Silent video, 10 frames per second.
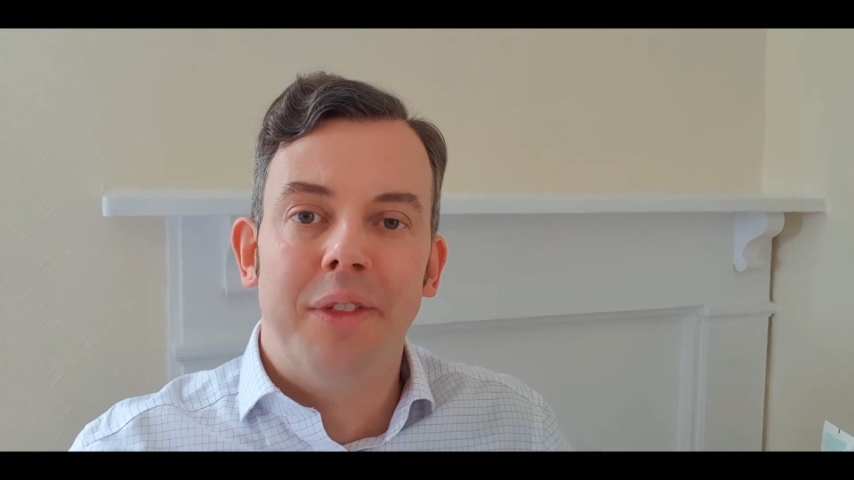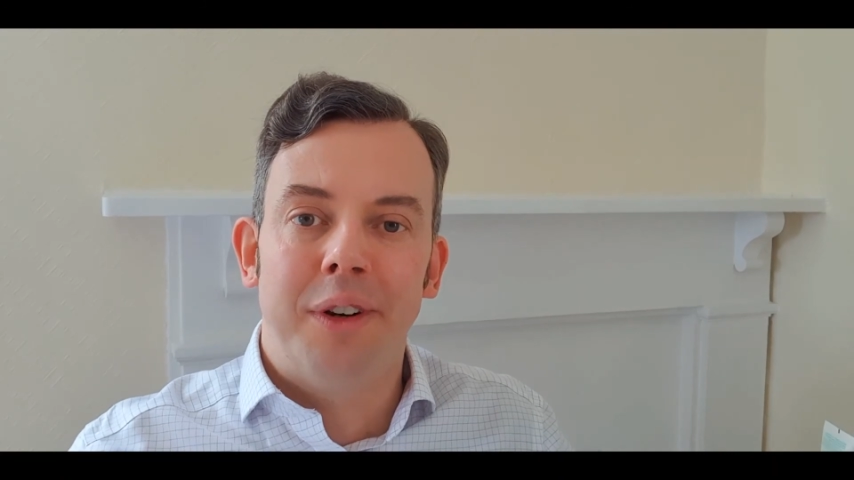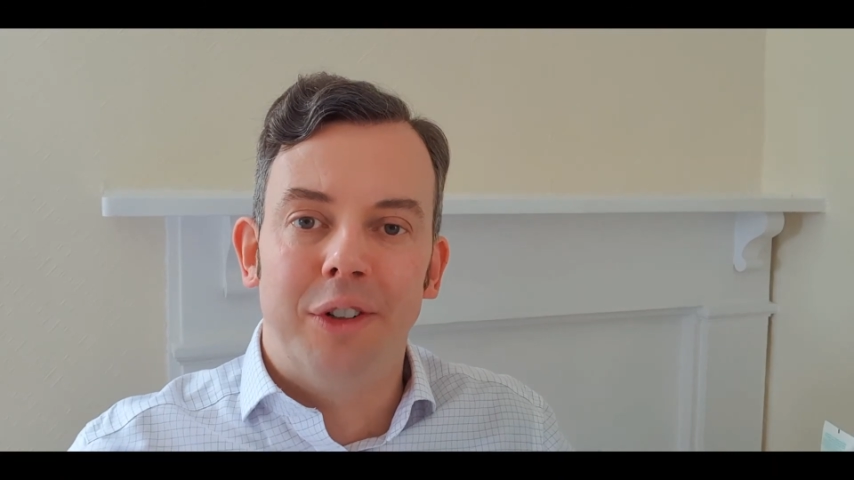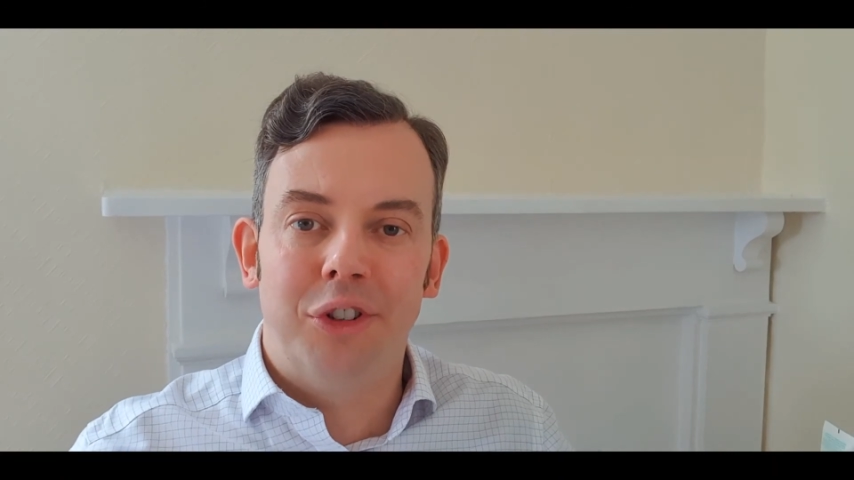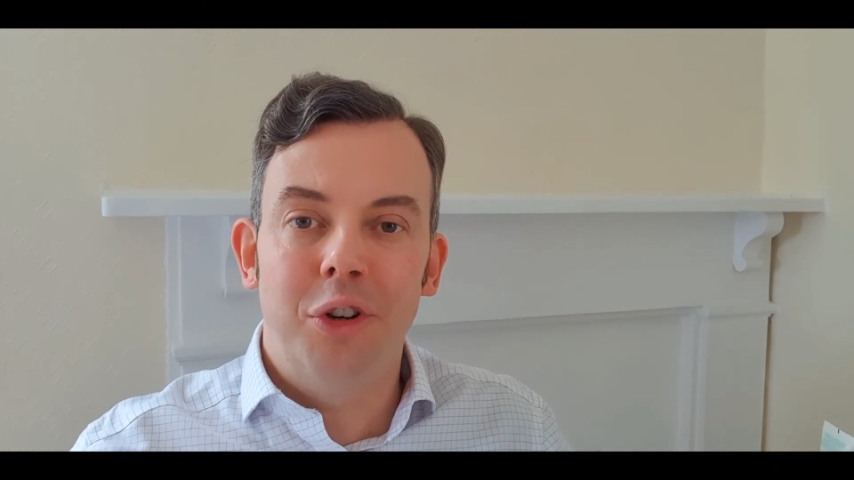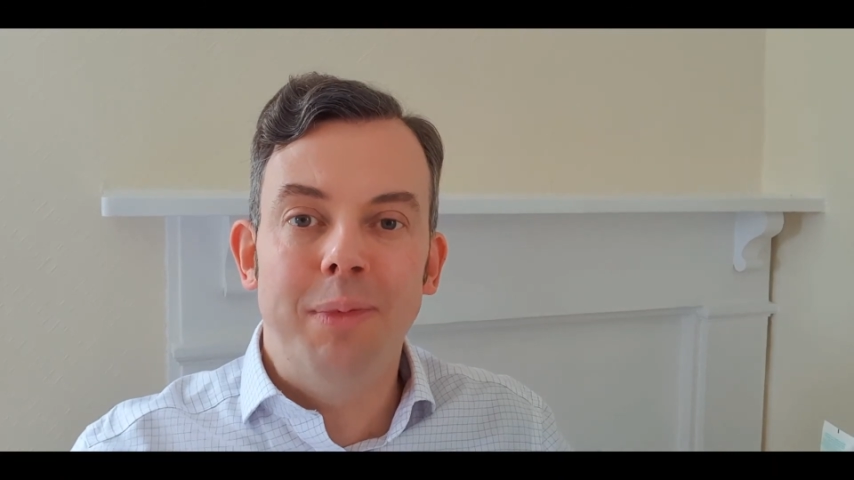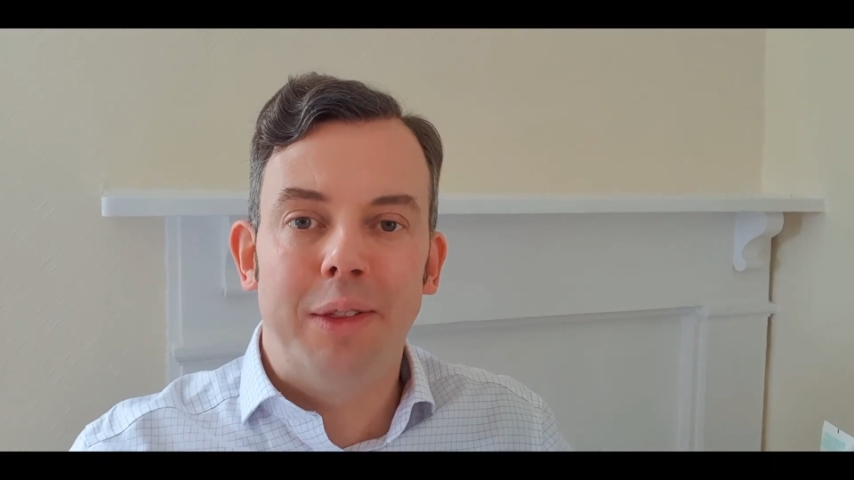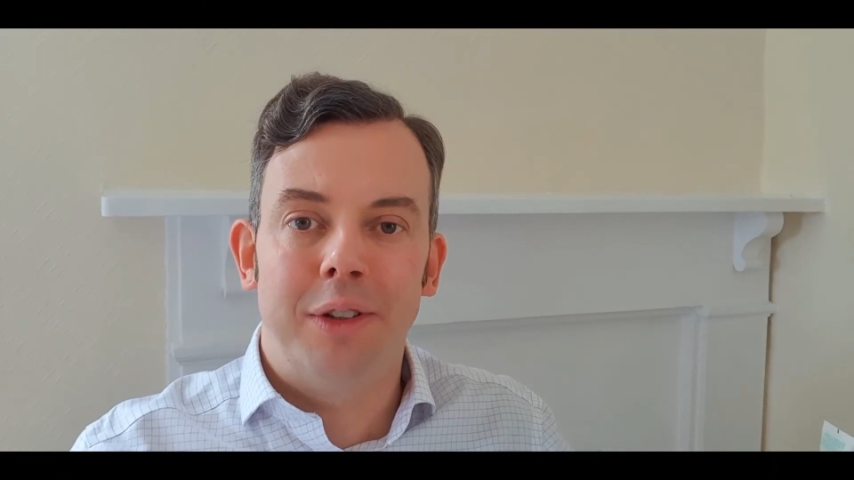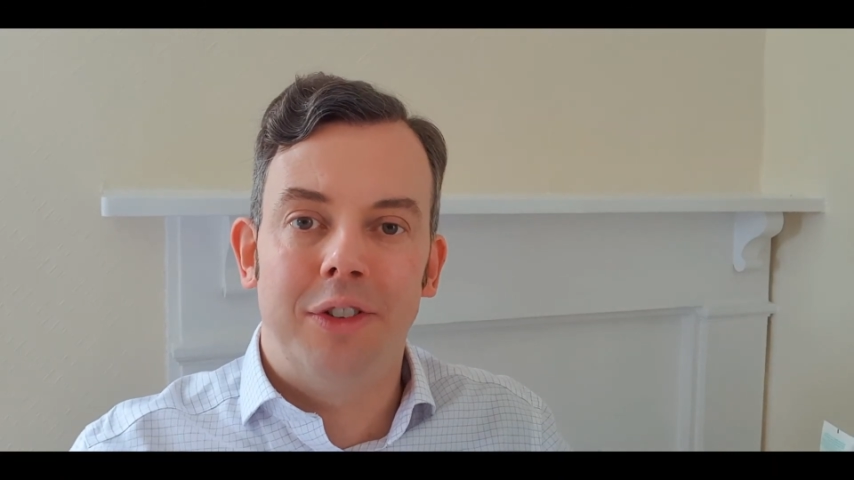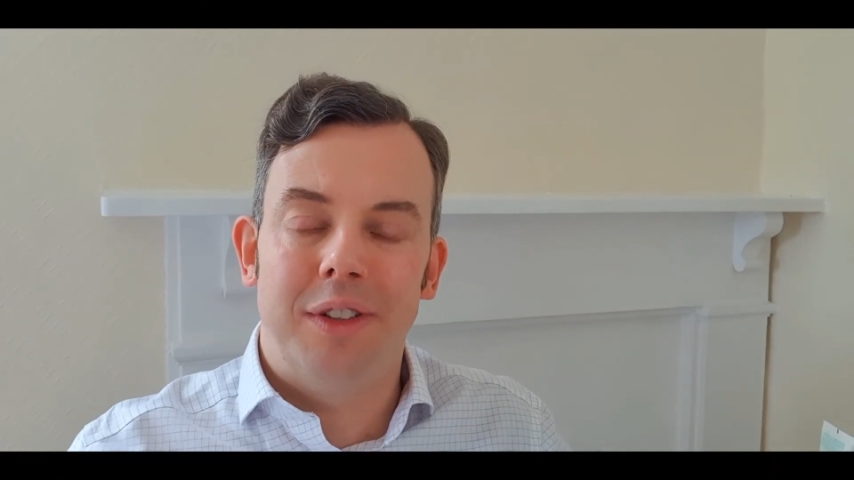There are two
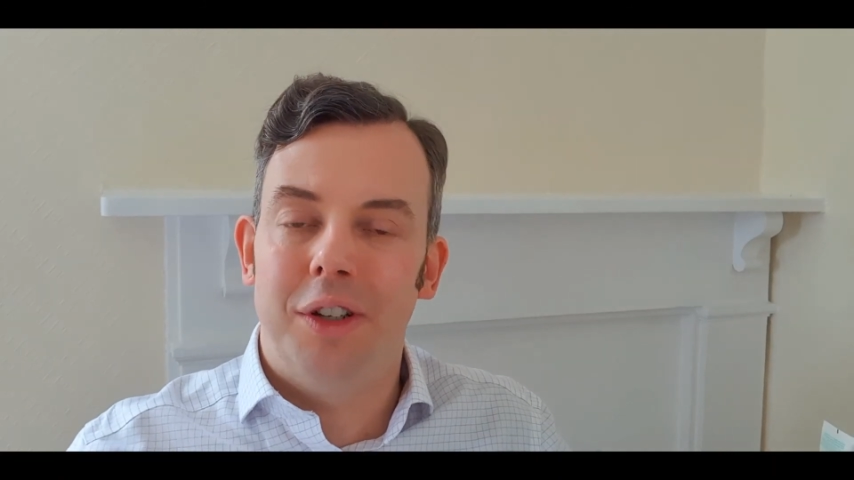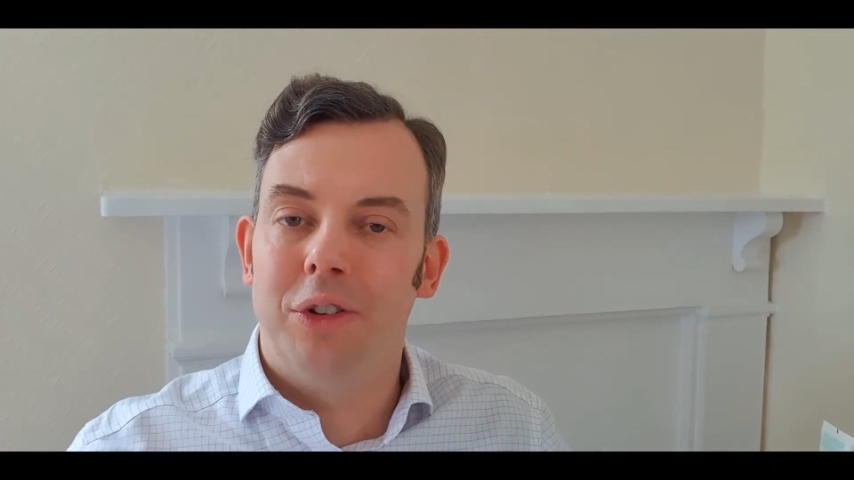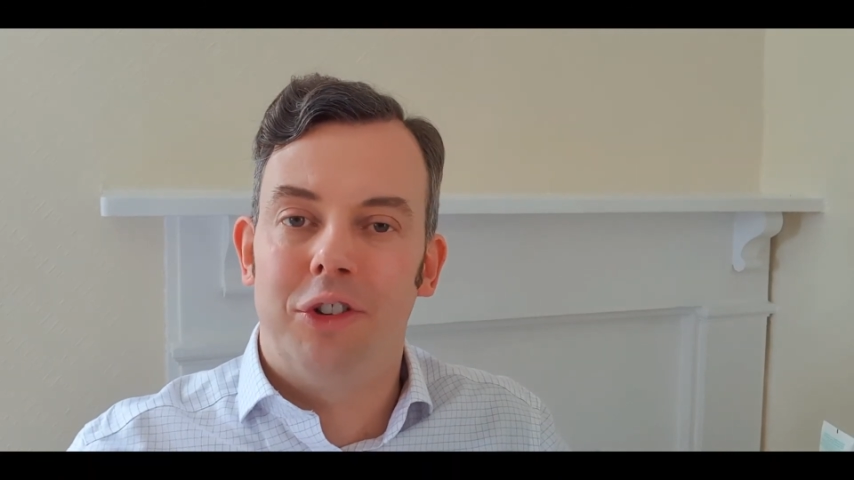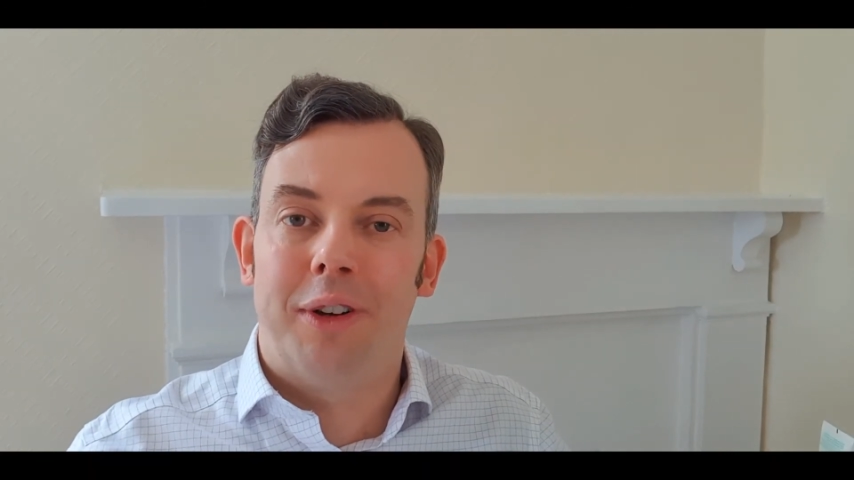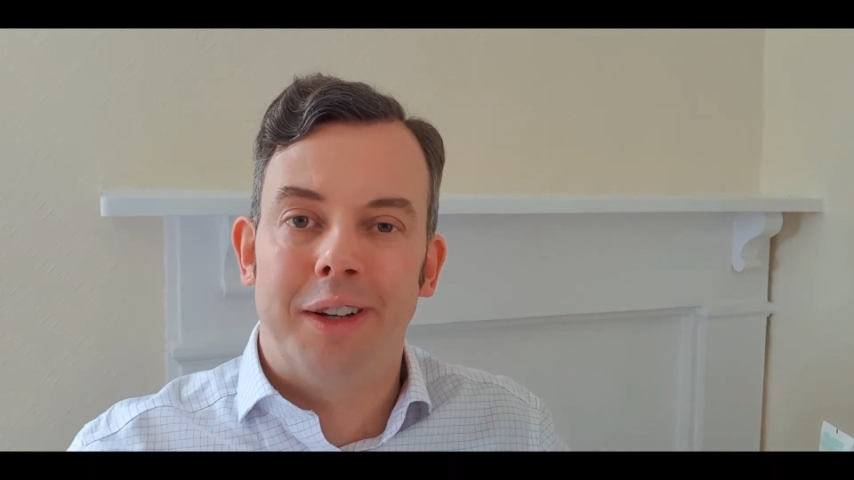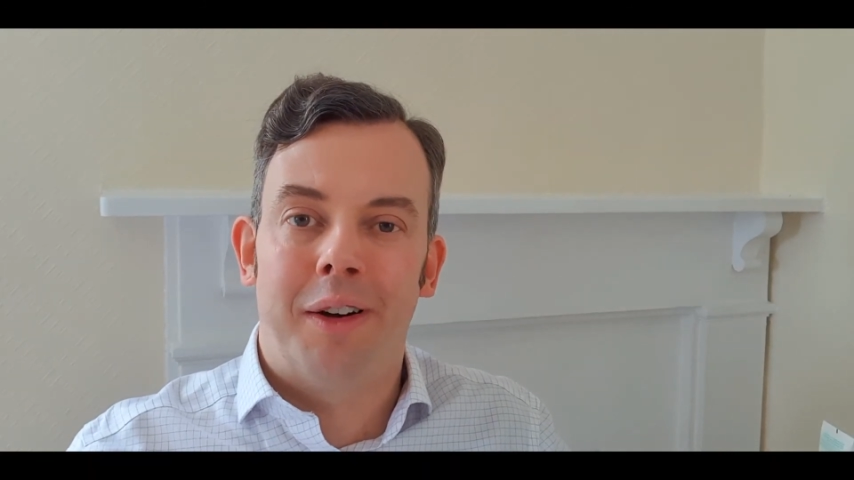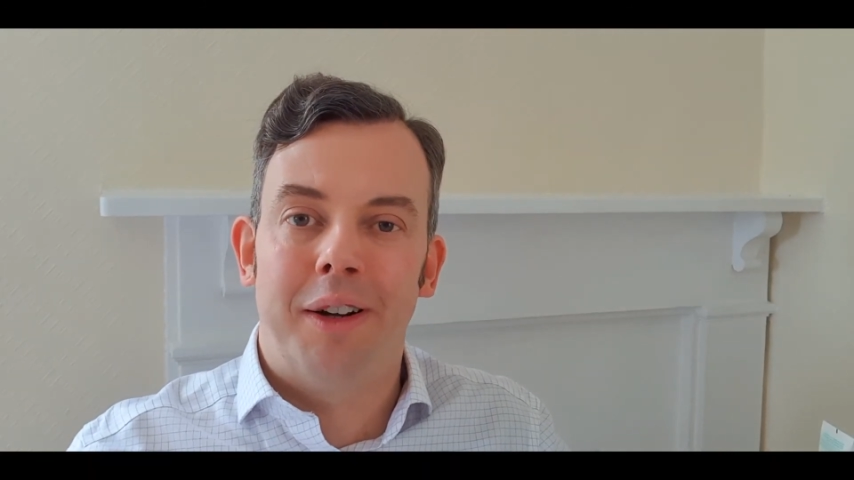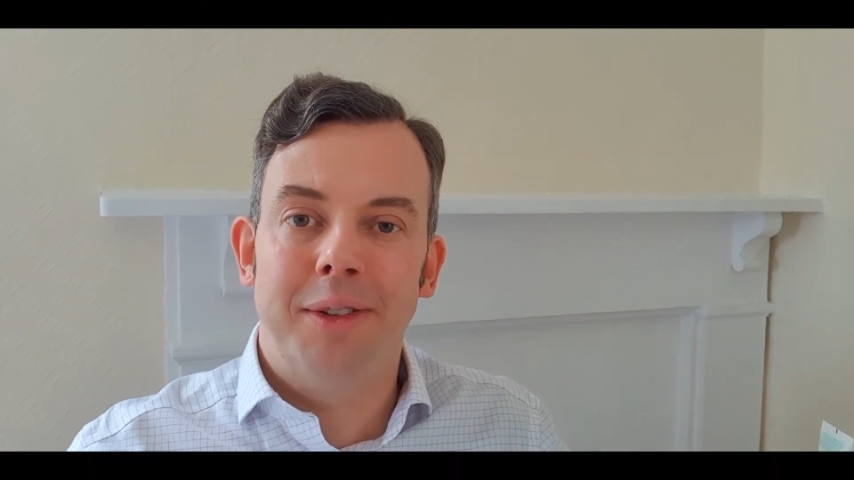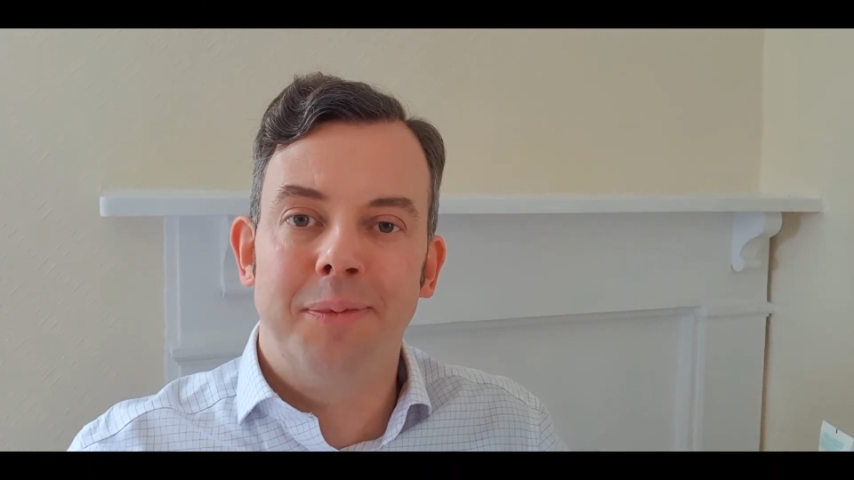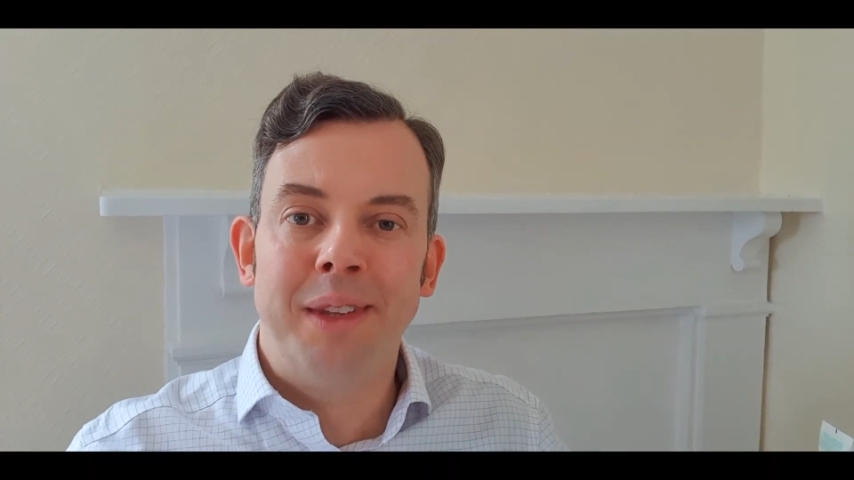methods in the on-site guide,